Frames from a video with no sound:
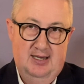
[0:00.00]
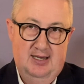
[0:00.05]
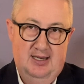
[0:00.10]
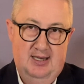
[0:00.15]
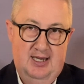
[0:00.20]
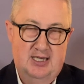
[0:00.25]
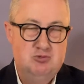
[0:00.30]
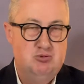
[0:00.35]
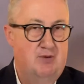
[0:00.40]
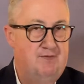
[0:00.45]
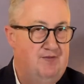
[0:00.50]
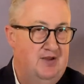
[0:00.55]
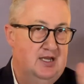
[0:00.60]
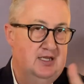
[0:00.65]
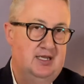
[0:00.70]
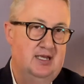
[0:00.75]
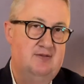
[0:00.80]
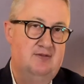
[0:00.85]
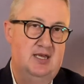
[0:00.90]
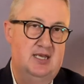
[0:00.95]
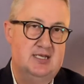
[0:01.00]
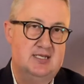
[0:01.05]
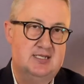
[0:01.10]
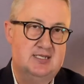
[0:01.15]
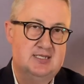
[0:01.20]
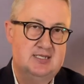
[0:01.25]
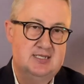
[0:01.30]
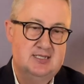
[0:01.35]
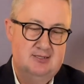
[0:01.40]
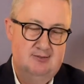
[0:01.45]
He's revealing
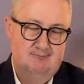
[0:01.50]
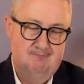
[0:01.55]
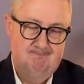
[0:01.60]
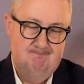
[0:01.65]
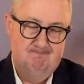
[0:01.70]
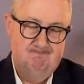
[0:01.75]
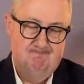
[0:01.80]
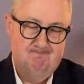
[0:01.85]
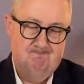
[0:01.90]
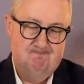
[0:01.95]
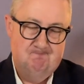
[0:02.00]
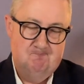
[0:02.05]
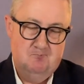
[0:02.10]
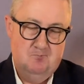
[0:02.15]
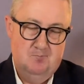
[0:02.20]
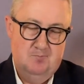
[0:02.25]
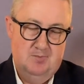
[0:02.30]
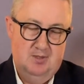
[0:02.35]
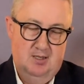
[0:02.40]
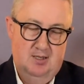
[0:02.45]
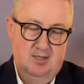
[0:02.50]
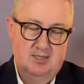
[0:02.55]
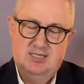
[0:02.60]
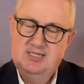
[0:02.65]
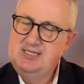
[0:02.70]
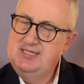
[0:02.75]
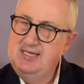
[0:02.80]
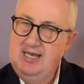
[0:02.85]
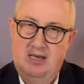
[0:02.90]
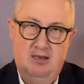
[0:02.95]
this:
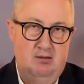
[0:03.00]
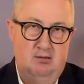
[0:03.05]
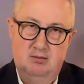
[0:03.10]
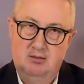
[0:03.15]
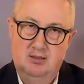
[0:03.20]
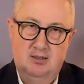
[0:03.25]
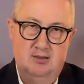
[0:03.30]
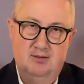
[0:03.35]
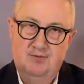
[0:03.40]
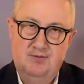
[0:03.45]
sell